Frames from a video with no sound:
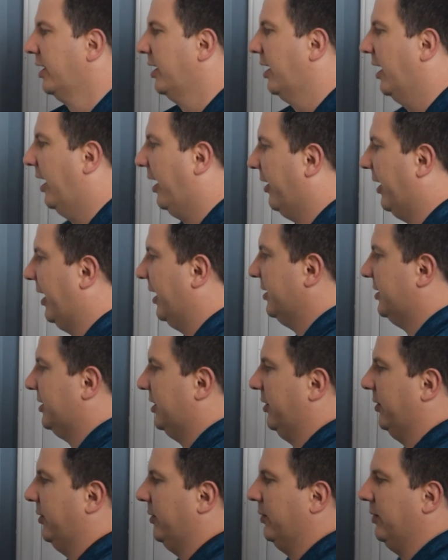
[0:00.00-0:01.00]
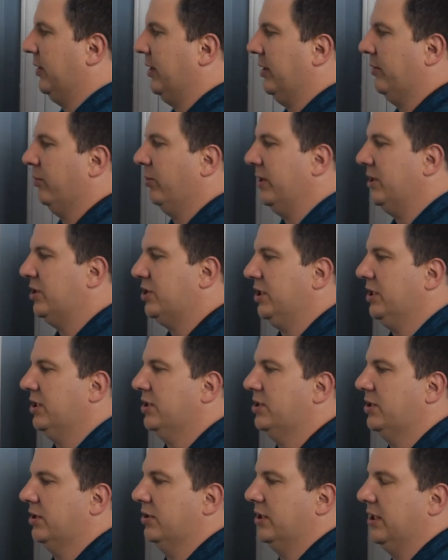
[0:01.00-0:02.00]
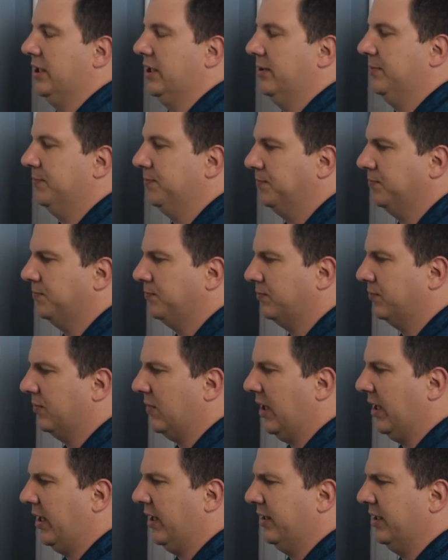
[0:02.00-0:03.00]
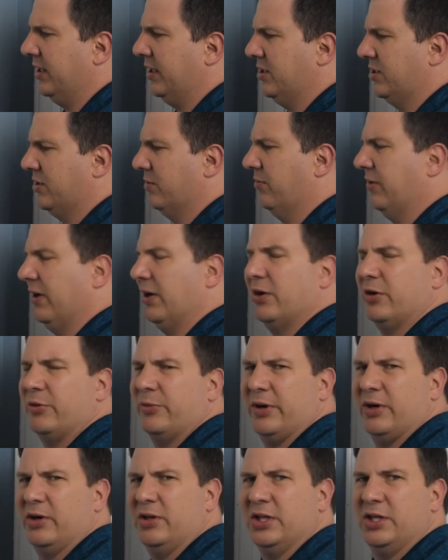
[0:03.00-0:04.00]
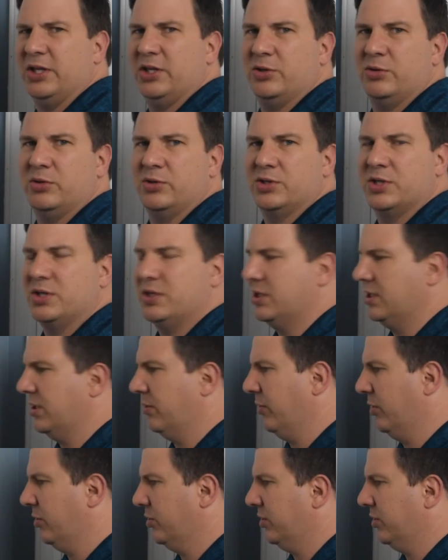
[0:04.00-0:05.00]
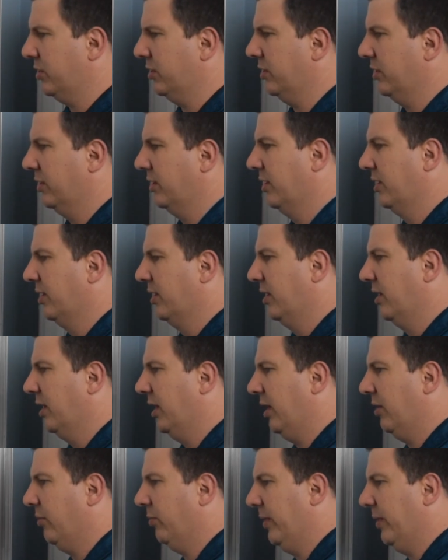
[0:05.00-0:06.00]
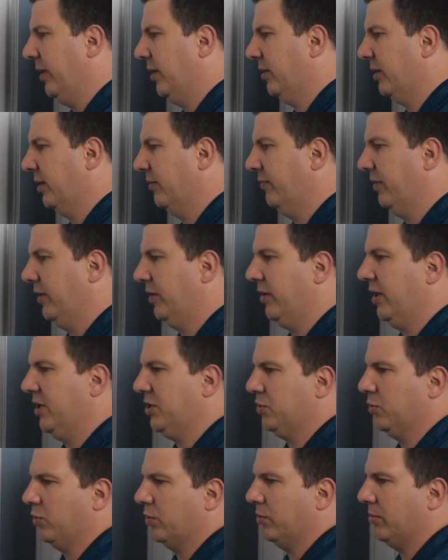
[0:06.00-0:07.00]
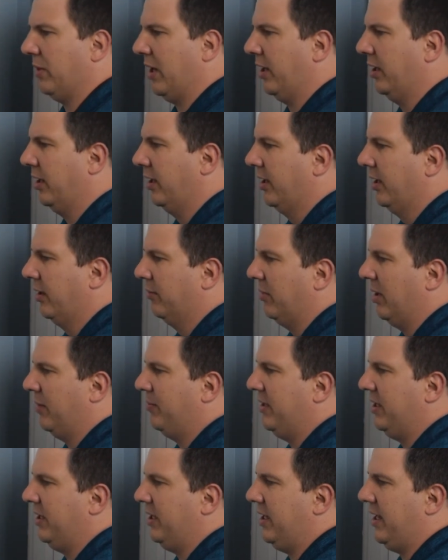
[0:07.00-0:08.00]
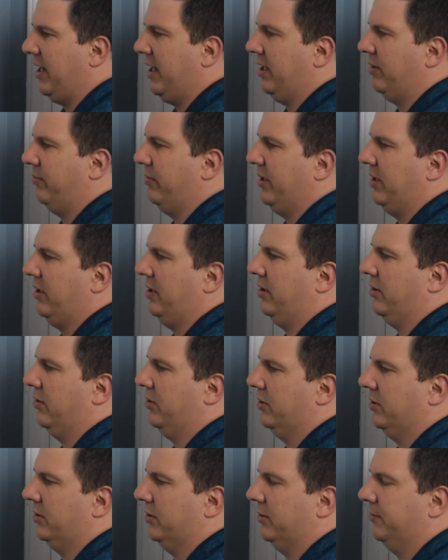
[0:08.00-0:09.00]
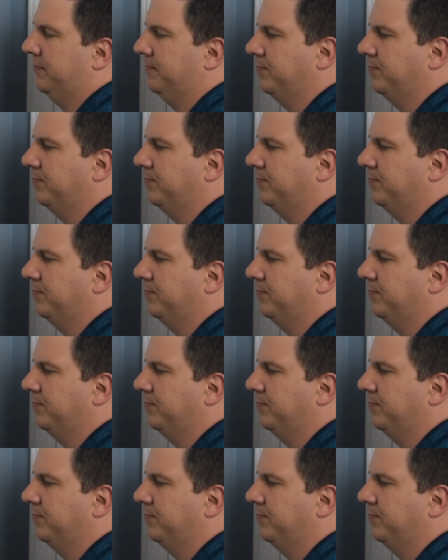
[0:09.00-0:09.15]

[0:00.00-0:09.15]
All right, so a regen circuit. And these are very rarely used. This is the most rare configuration where my P, A, and B are